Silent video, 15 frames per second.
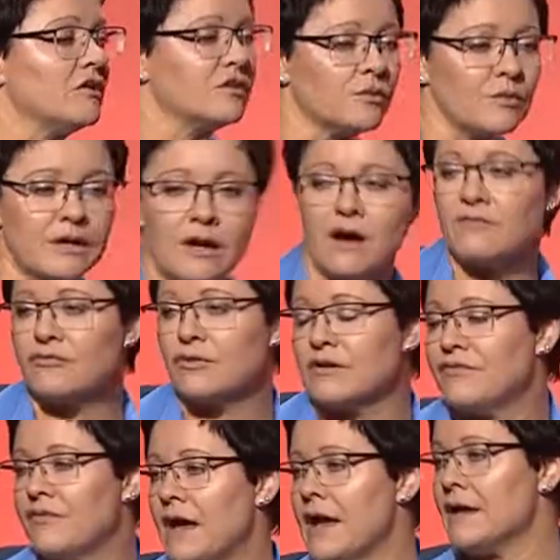the recovery
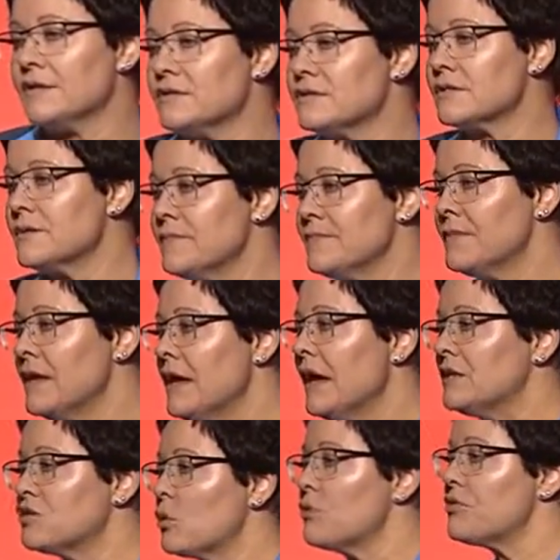phase. And
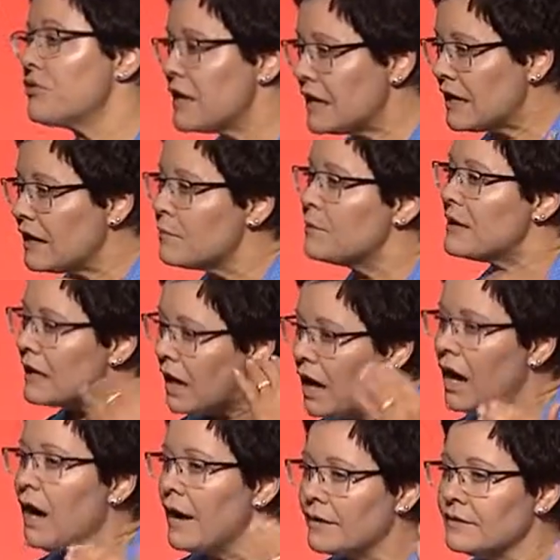so thinking
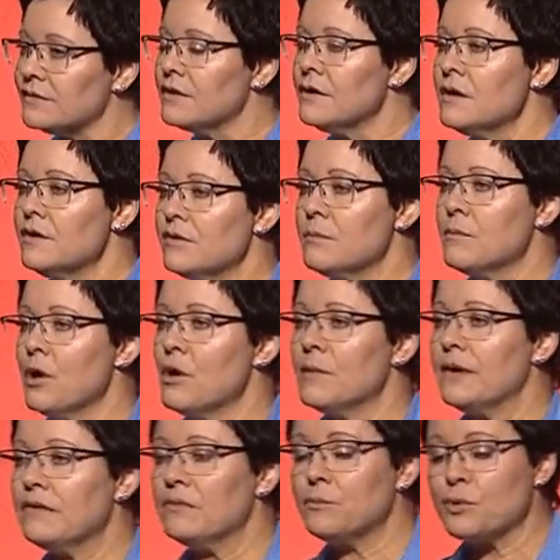beyond the moment,
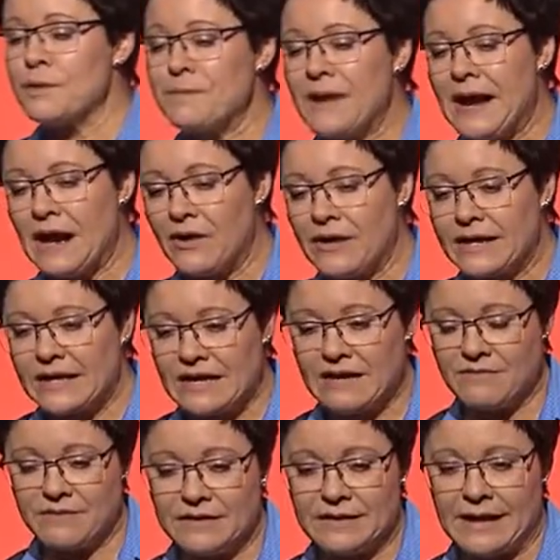preparing
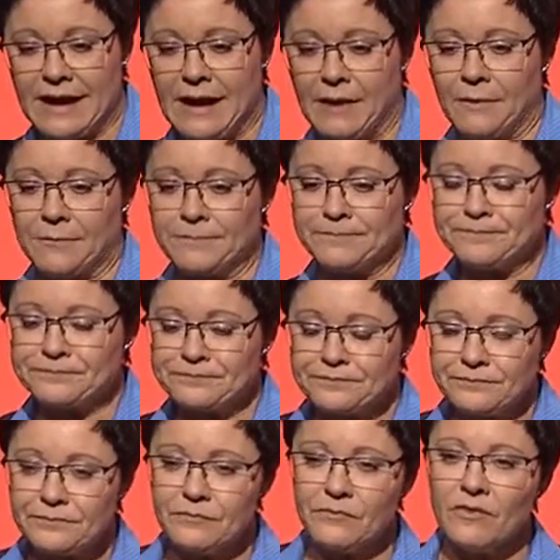even now.
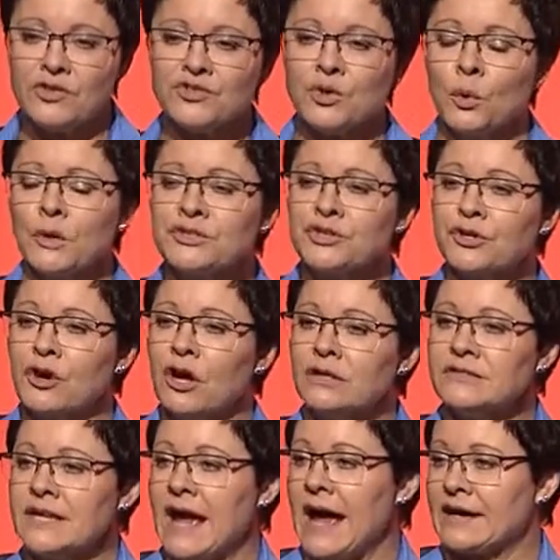So what's your call
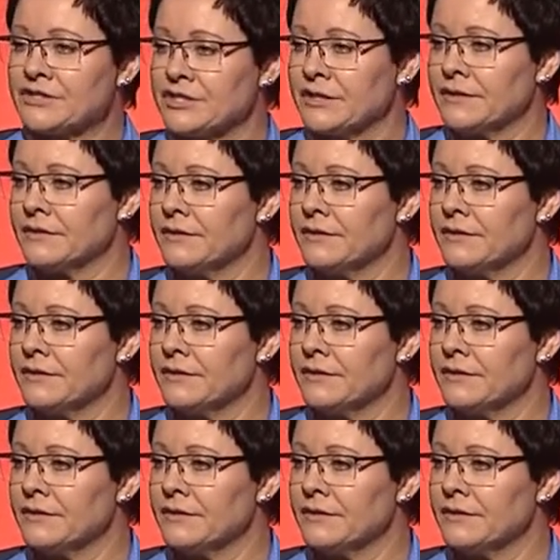to action?